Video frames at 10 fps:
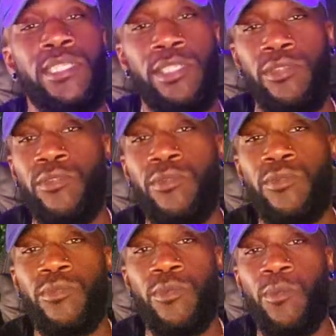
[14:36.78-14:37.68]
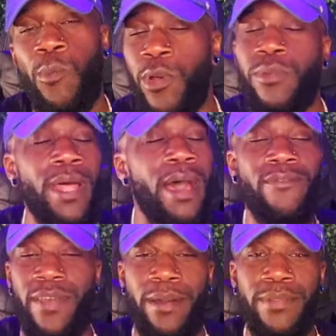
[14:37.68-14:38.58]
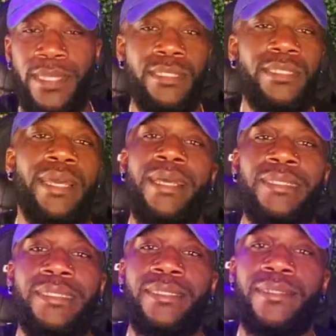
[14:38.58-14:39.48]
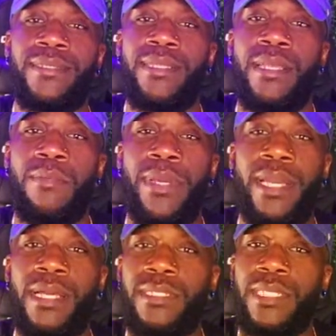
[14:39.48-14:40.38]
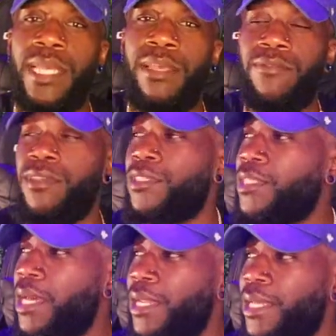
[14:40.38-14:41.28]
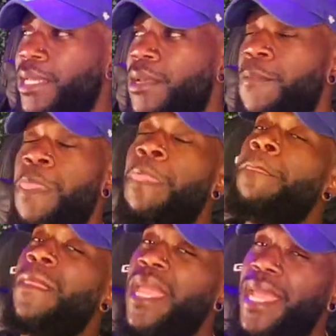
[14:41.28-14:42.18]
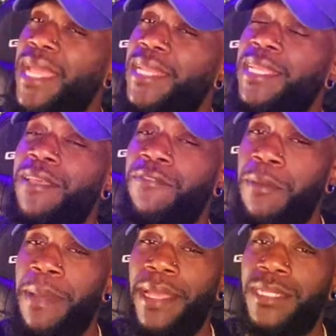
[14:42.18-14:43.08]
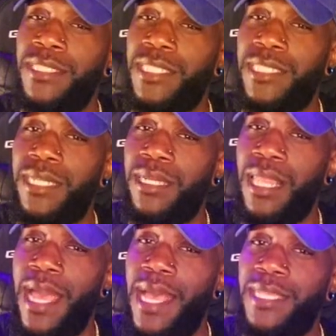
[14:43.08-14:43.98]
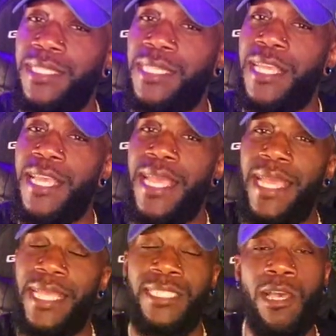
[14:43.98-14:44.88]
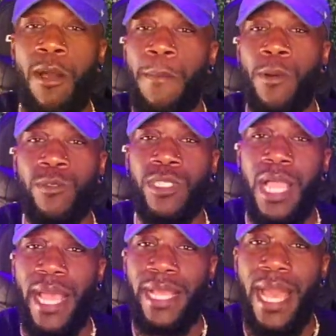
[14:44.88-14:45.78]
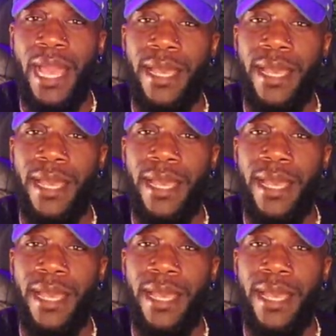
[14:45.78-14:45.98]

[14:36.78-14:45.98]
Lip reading: you will not fail this test. Because if you study and if you're paying attention in class, it's almost like